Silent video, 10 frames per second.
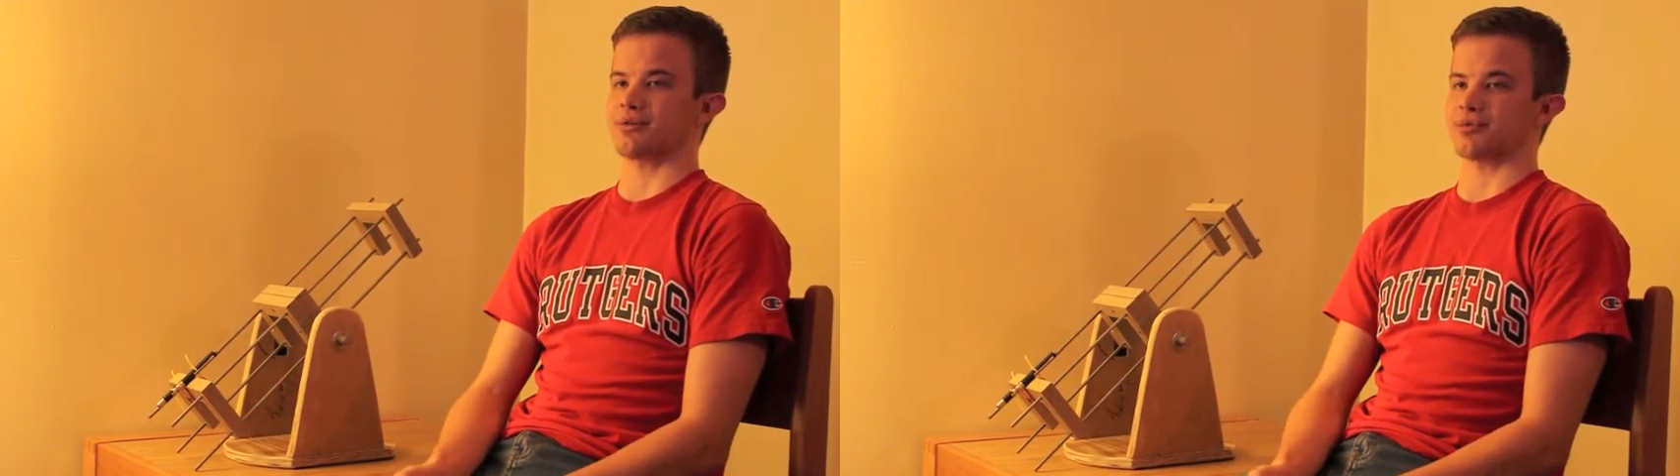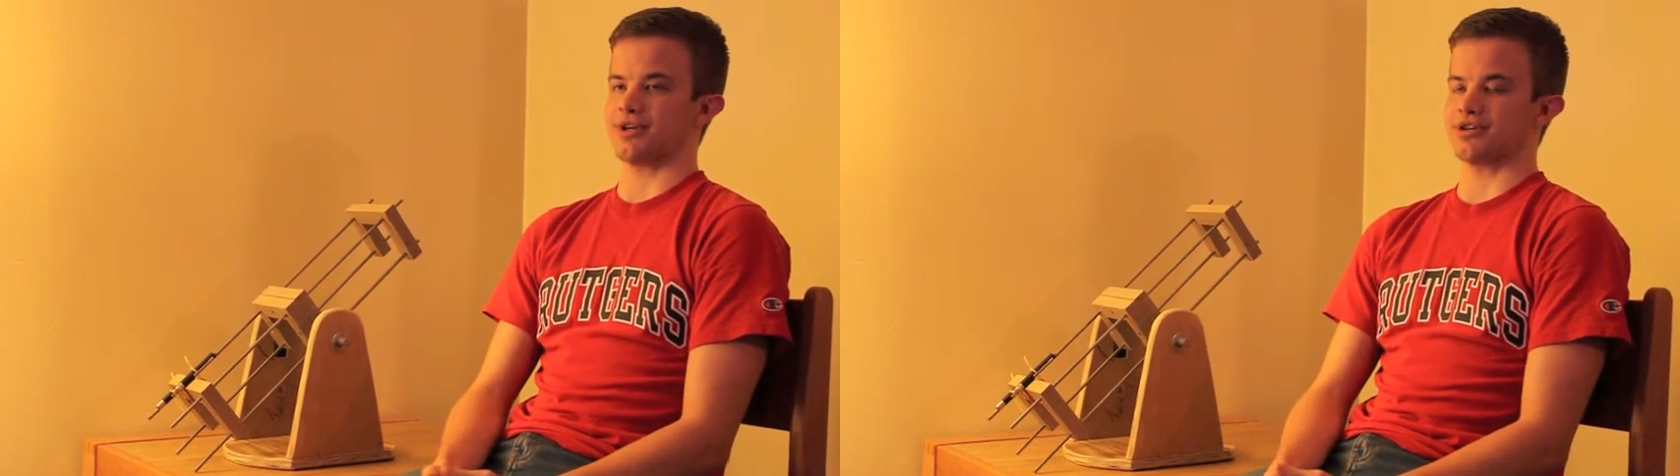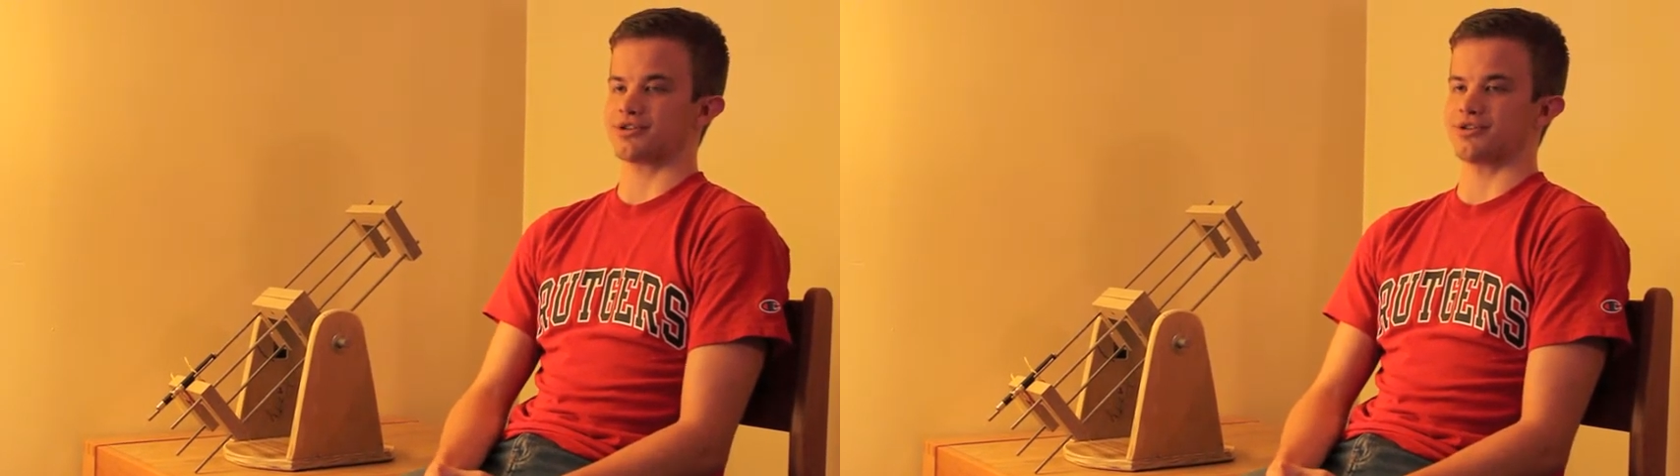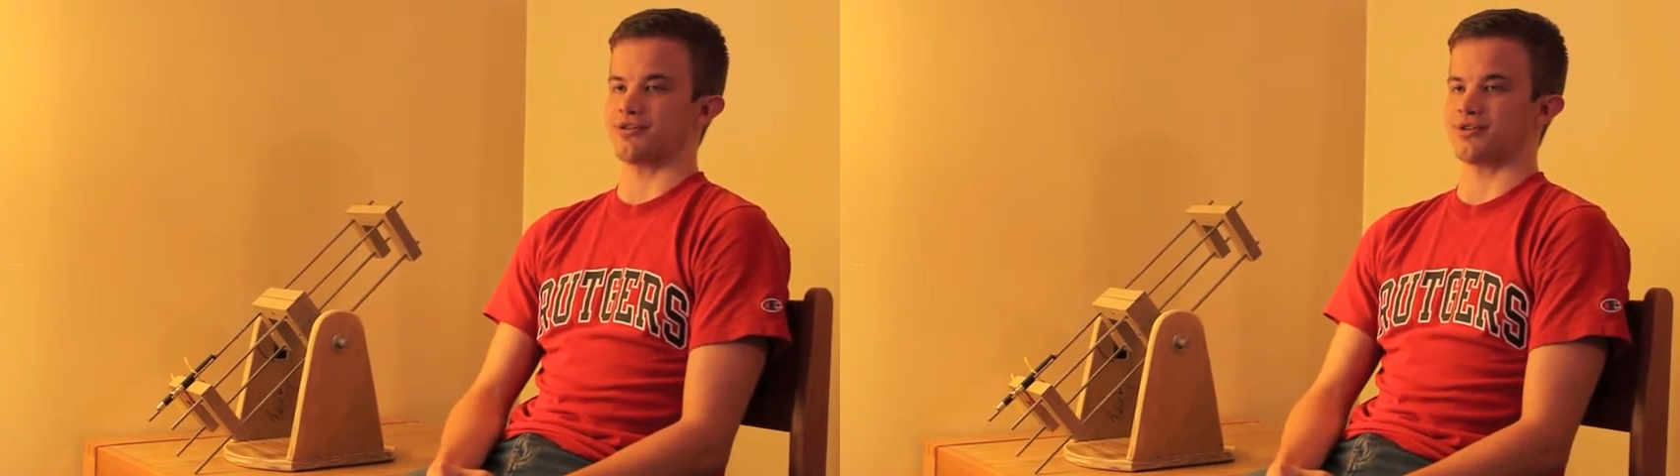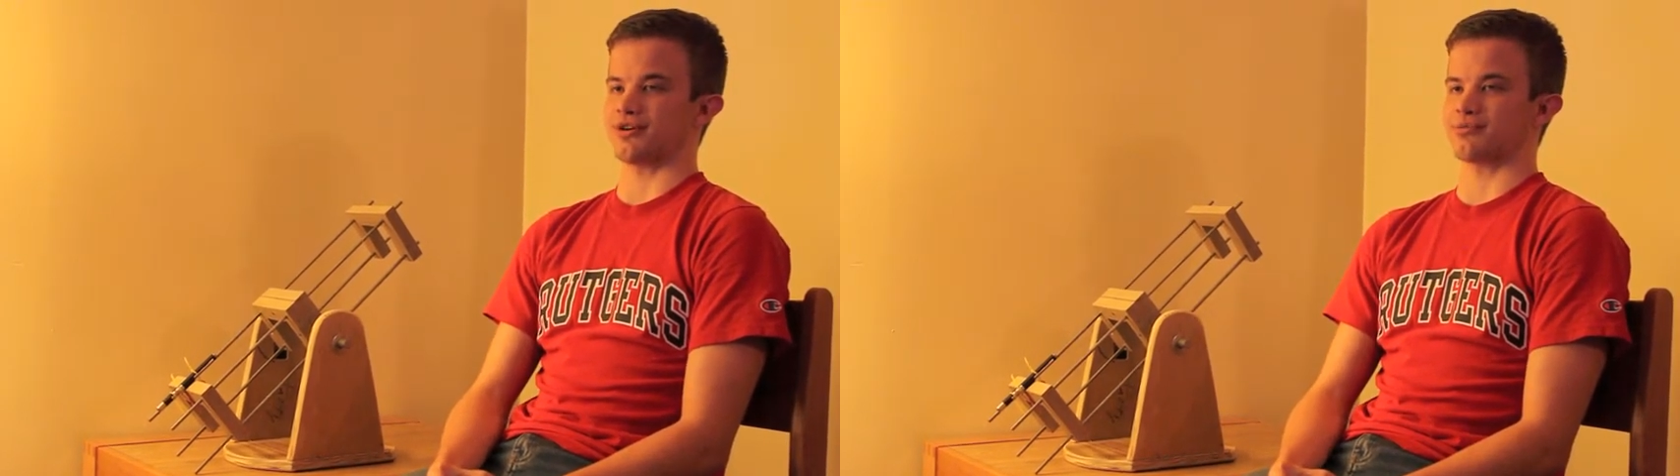application
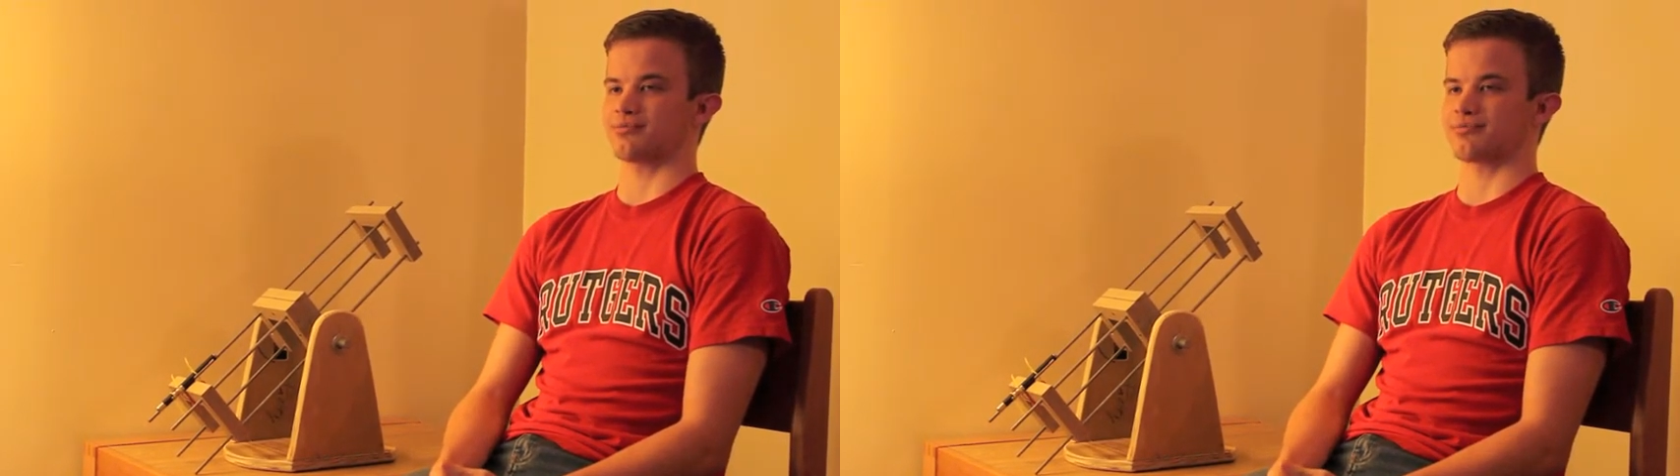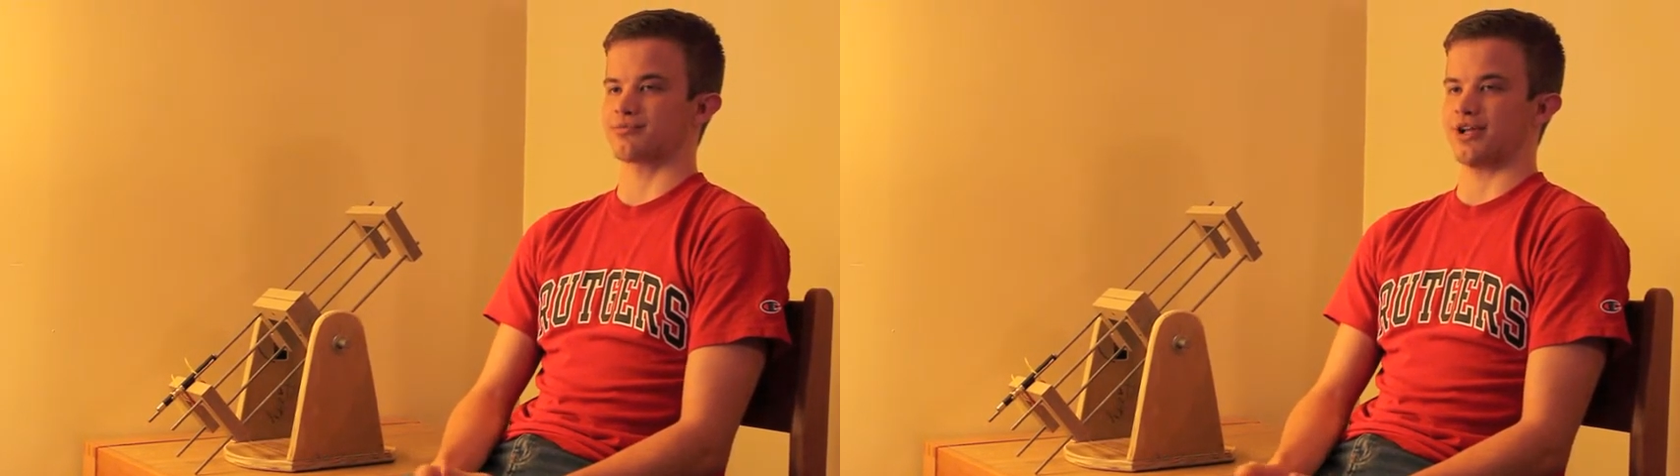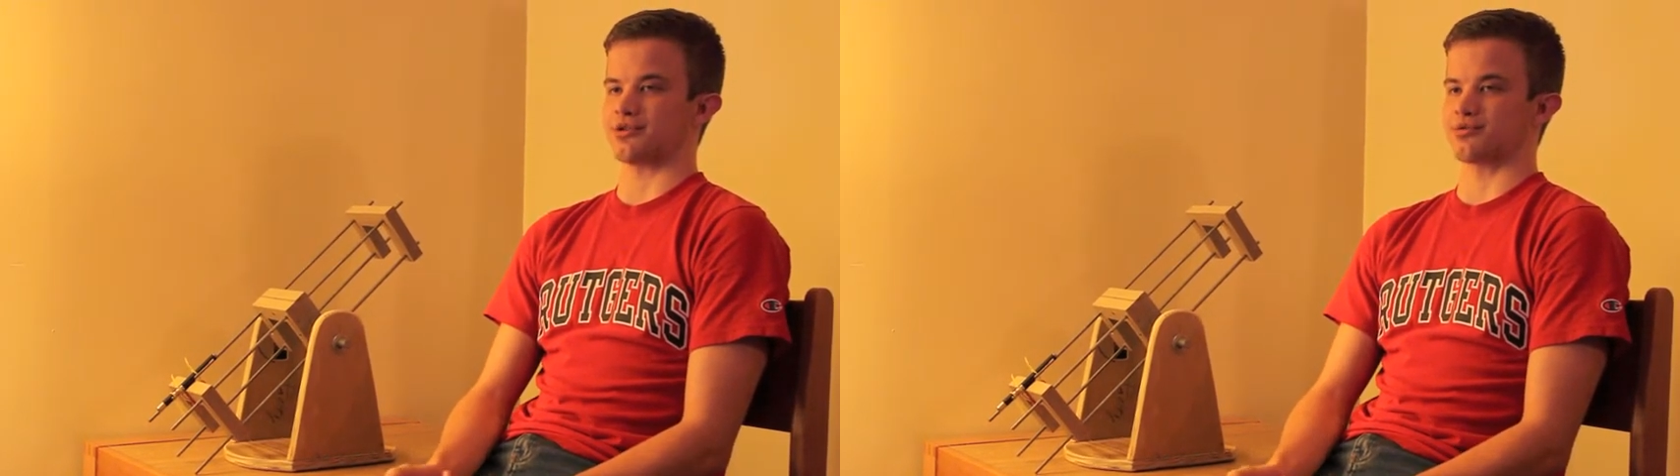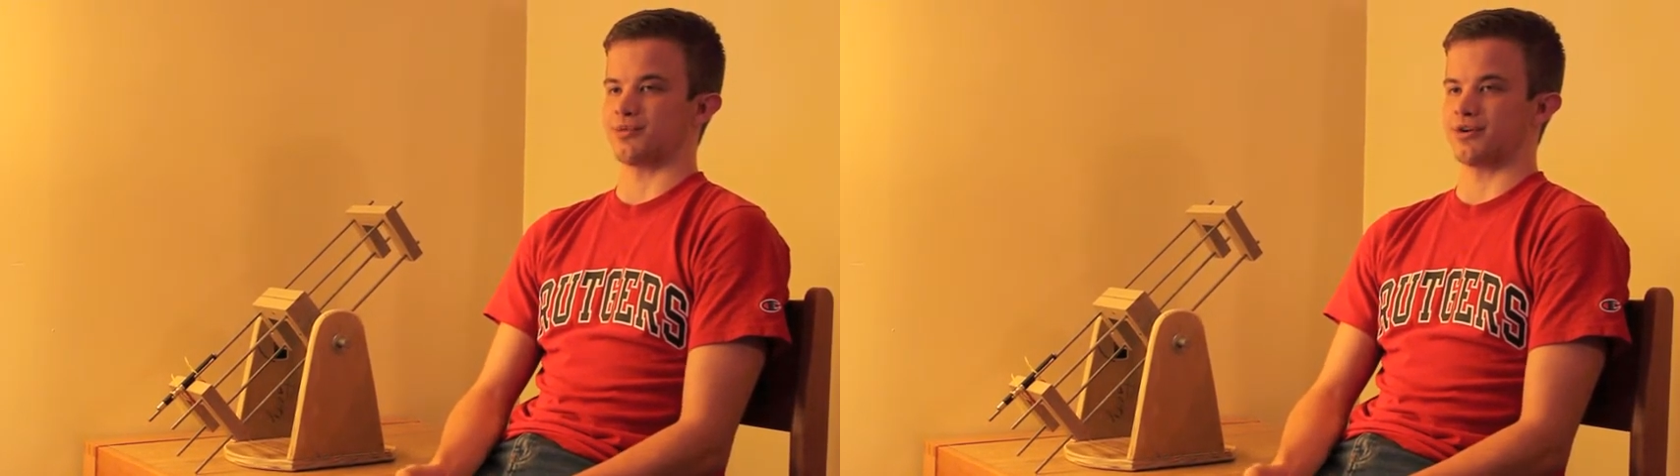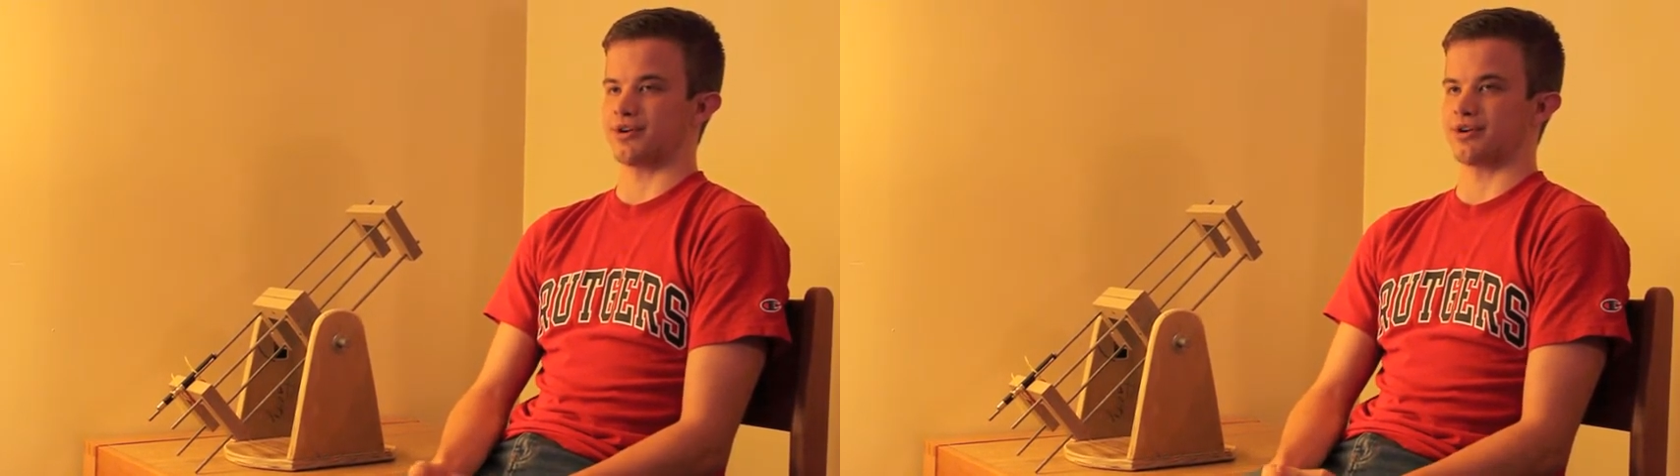of our
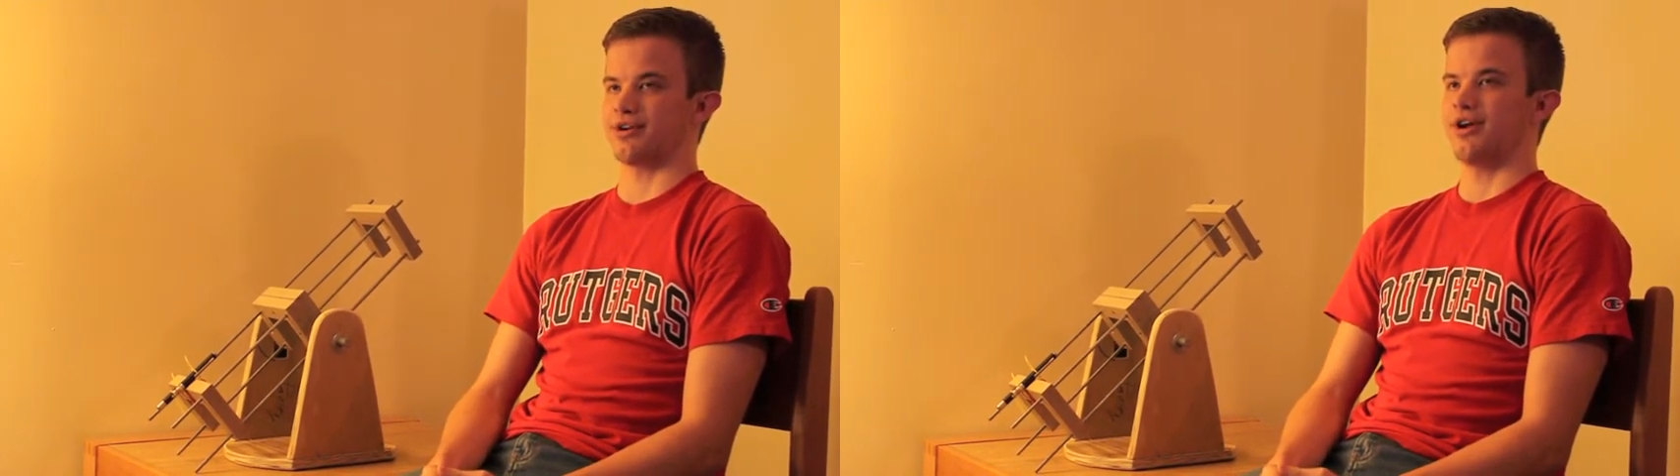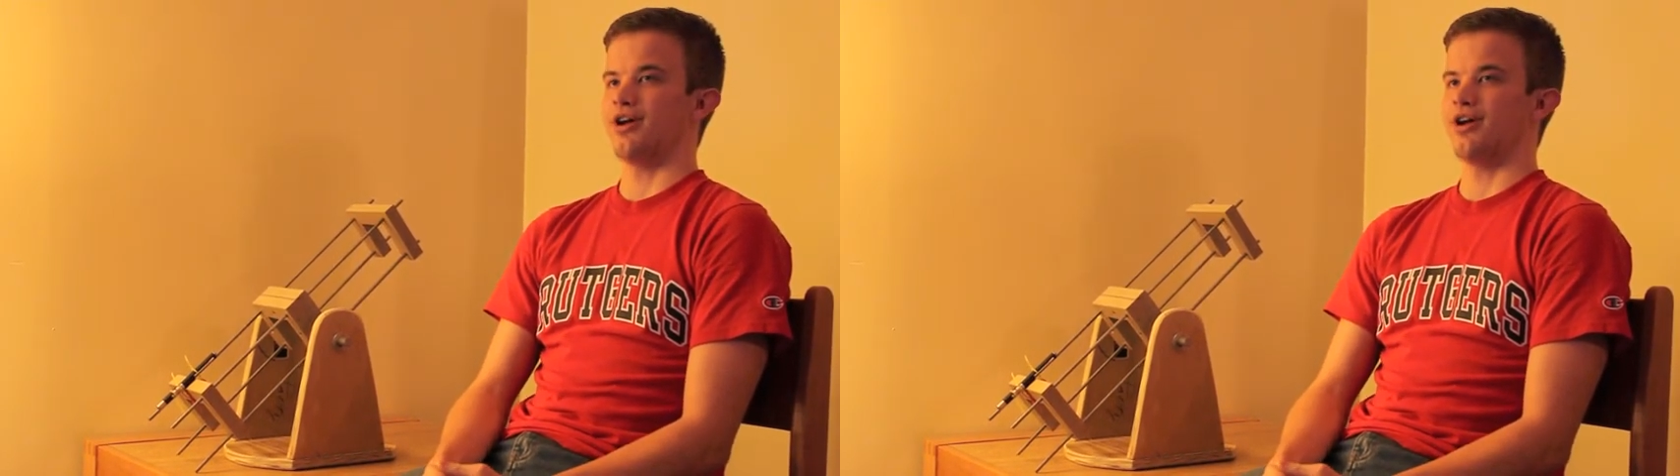classroom learning,